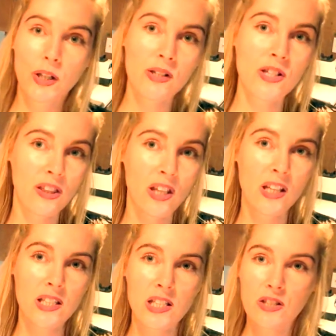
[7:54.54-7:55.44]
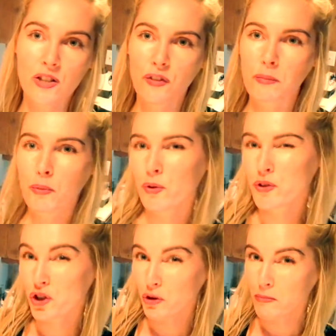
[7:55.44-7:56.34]
into things, because if you put
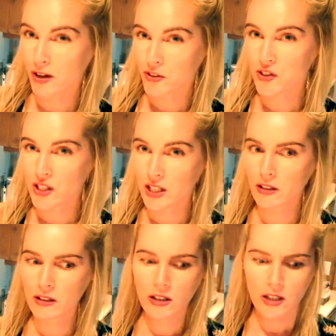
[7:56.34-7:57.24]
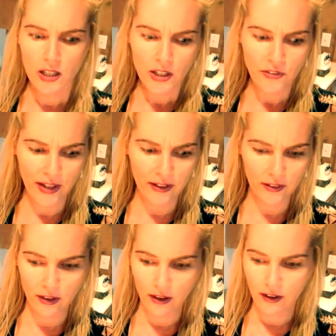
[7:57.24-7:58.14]
too much in,
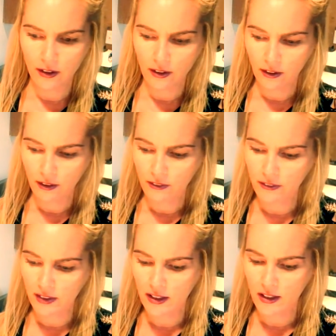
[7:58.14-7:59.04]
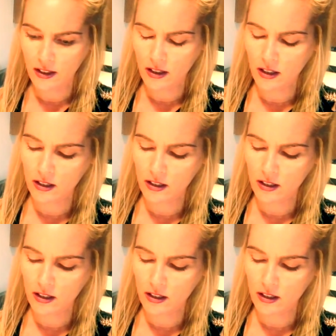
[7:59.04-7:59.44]
then the